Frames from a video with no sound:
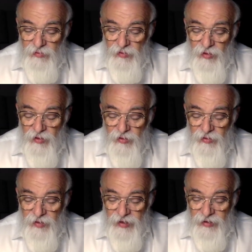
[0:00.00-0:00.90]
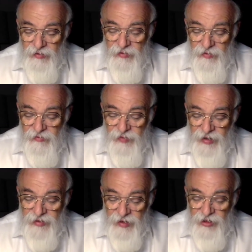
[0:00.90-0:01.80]
go and
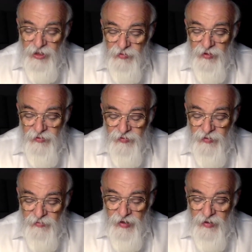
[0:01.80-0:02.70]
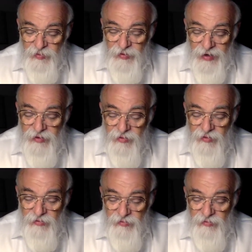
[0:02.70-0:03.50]
find nourishment from my bread.